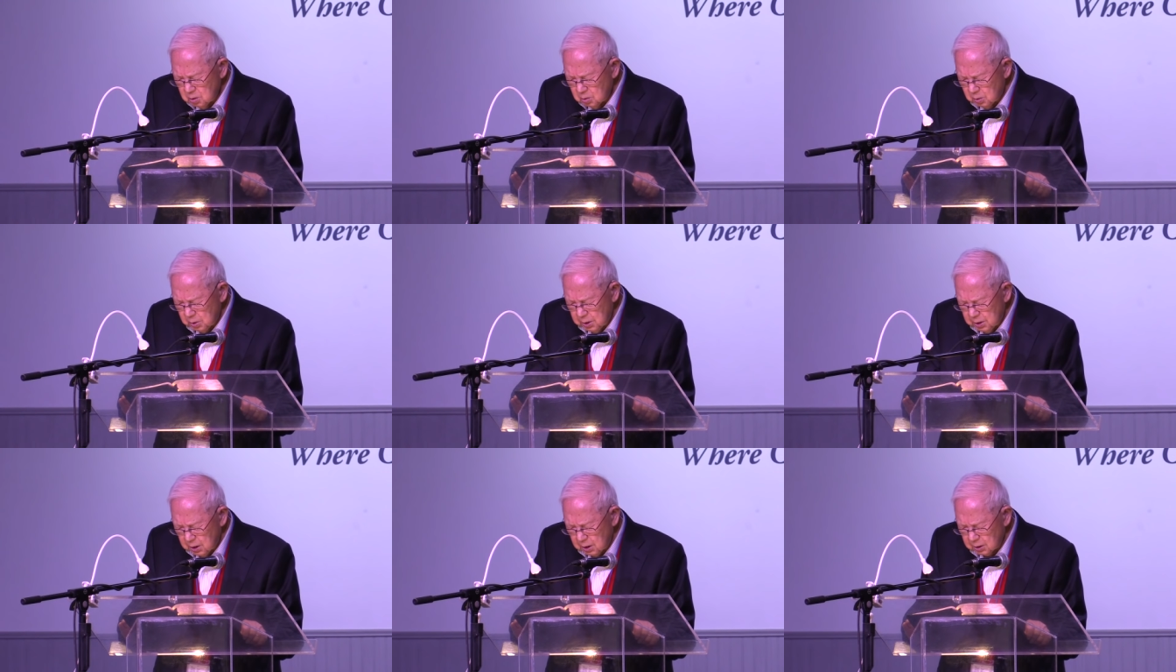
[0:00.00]

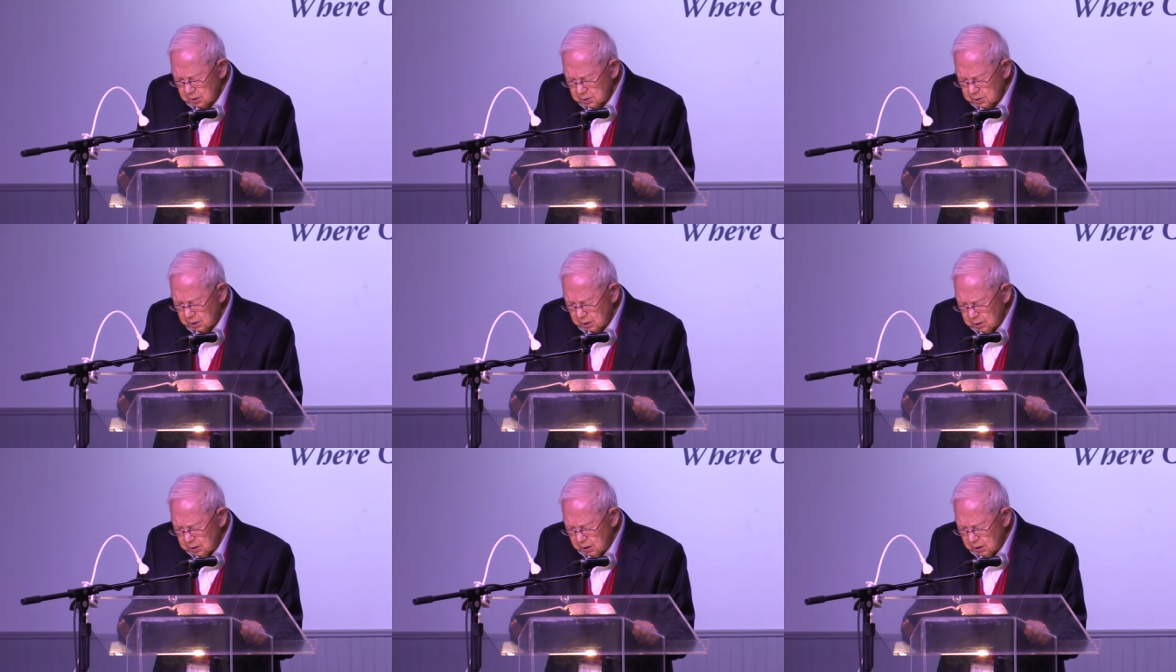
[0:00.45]
We
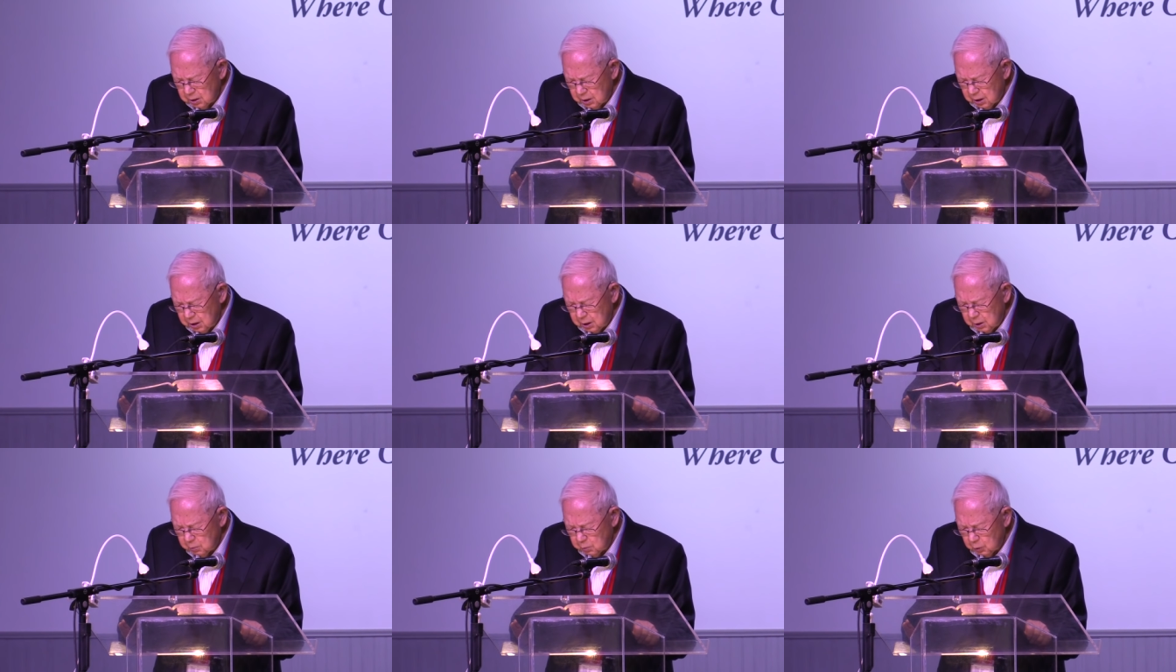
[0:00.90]
ask in the
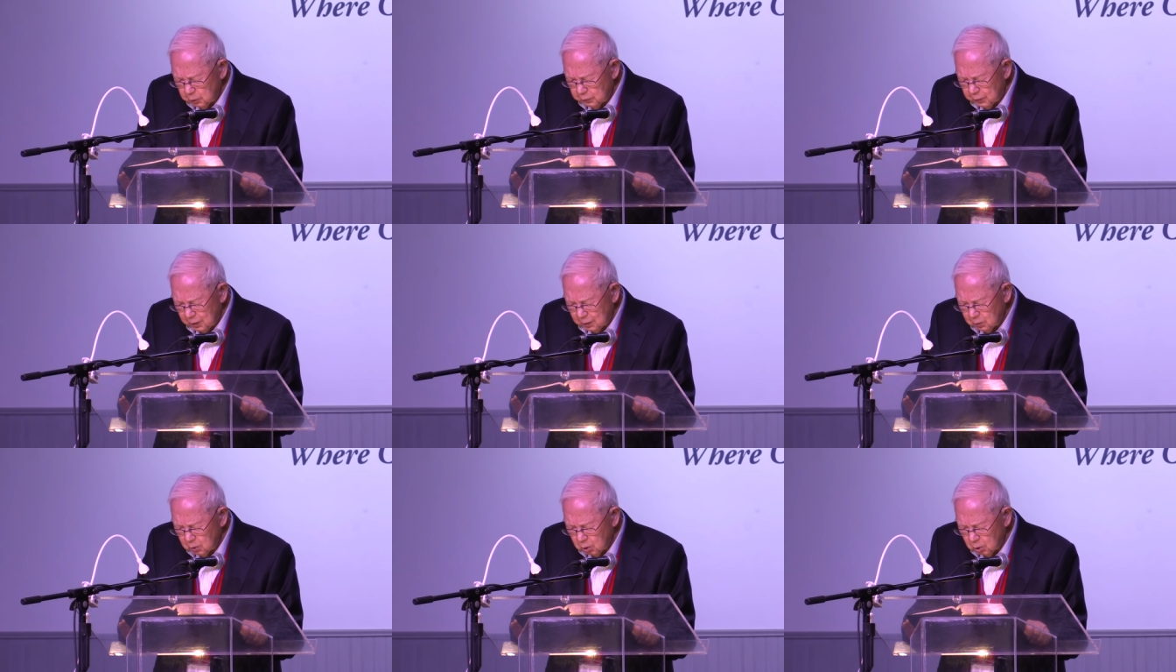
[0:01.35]
name of
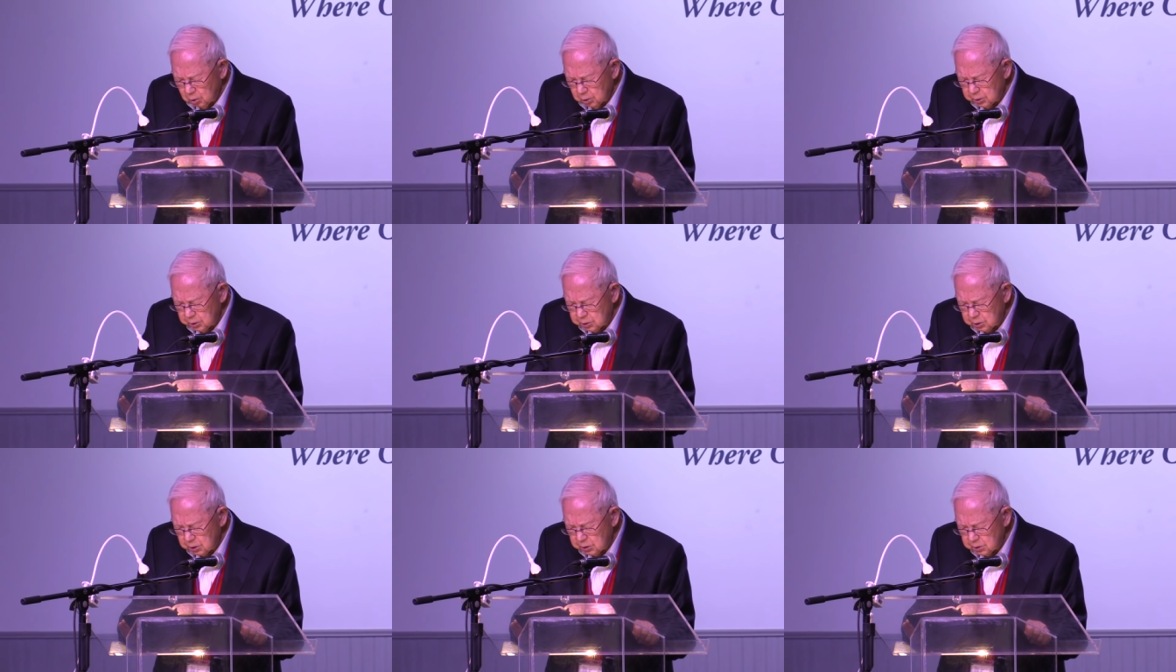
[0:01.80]
our
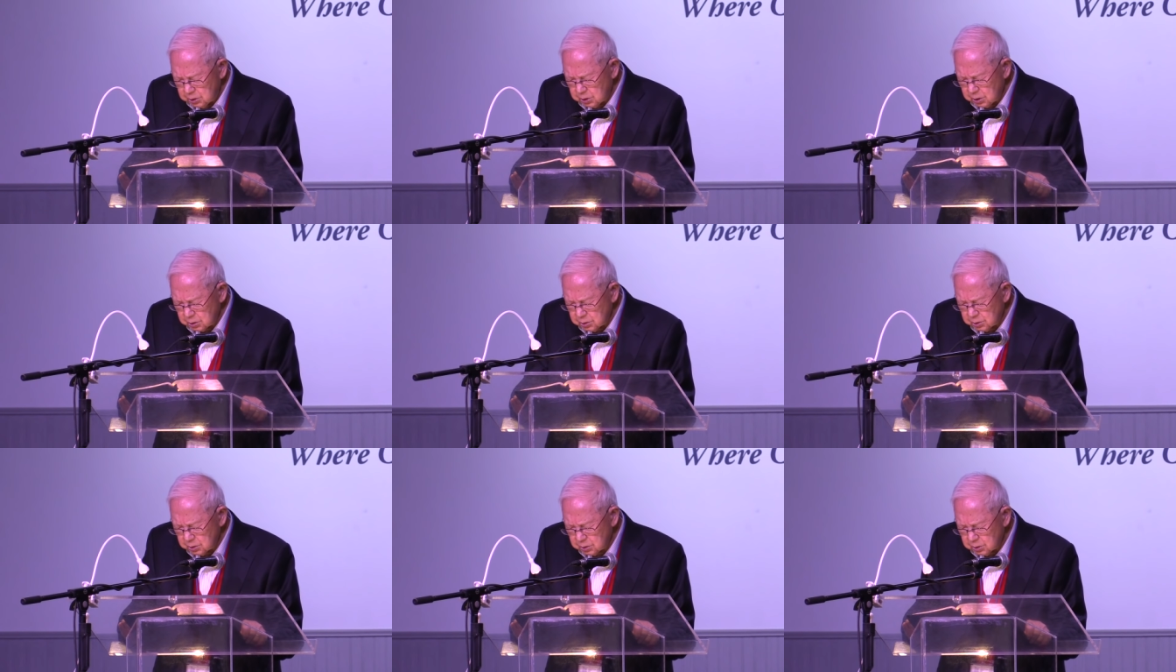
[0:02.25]
Lord
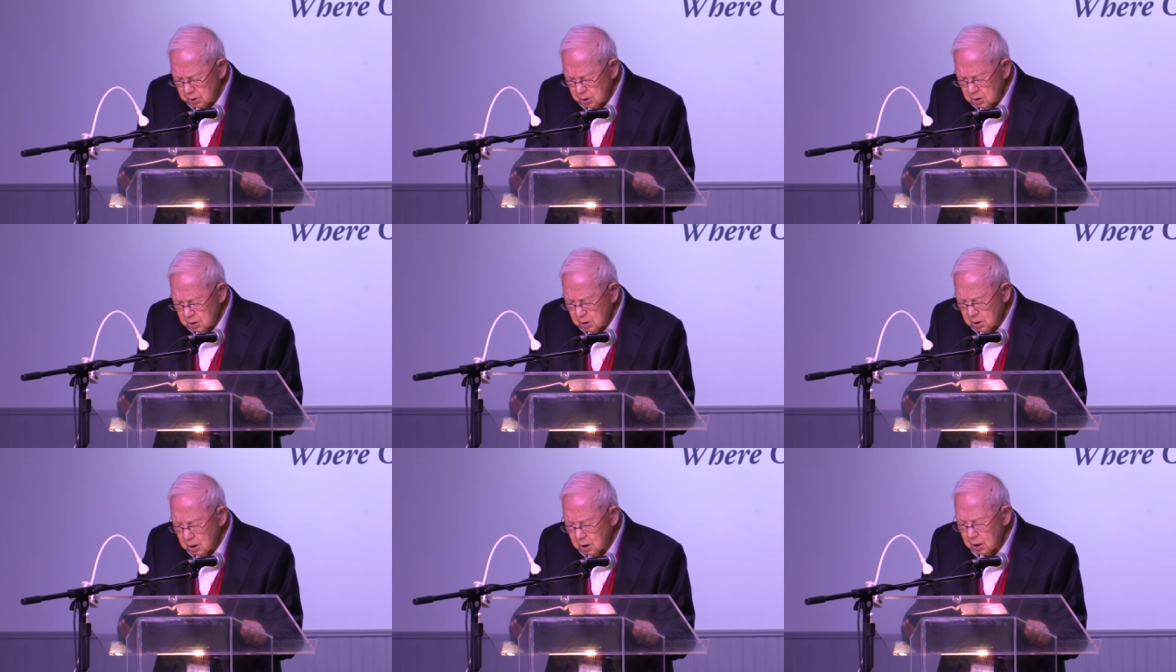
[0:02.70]
Jesus.
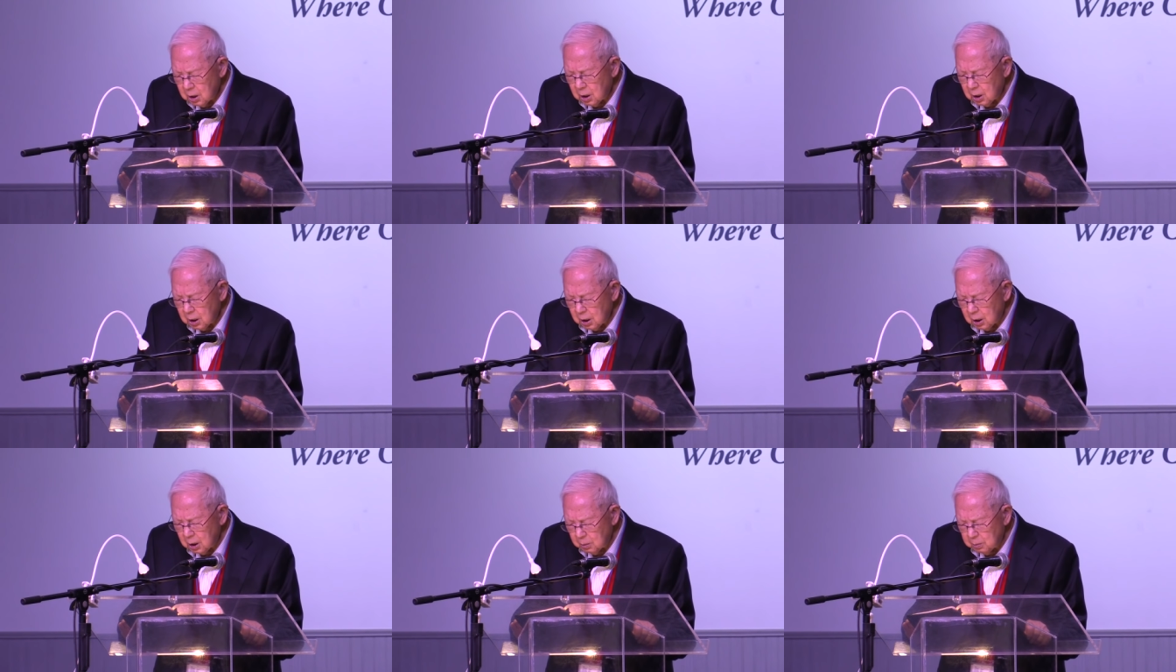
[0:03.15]

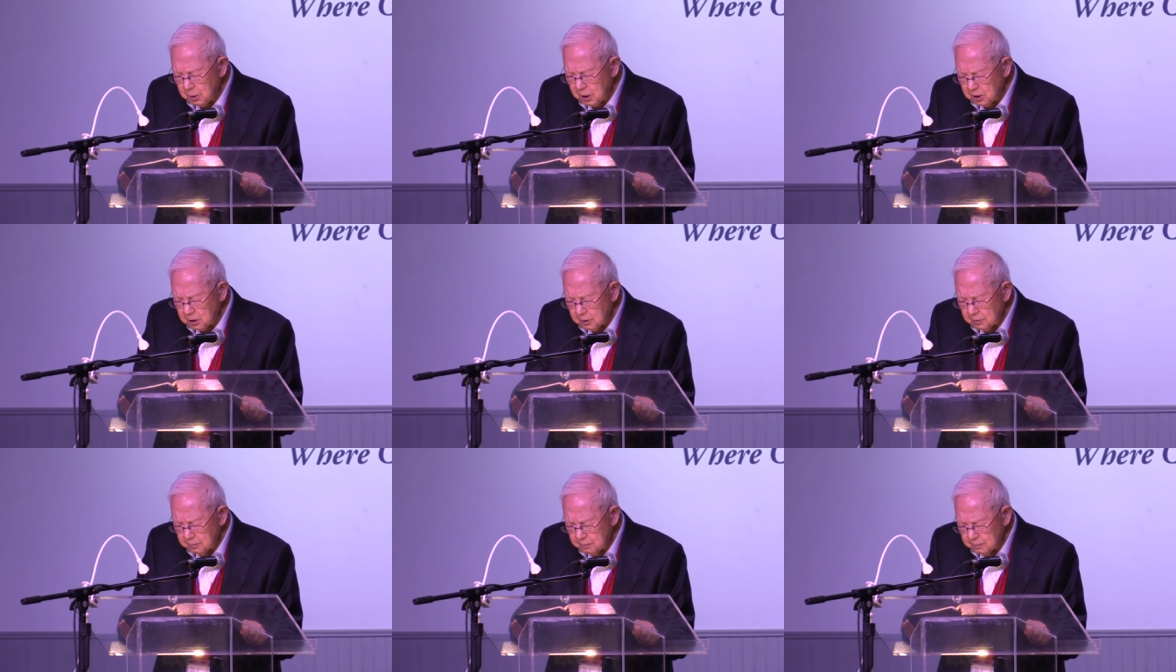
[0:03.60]
Amen.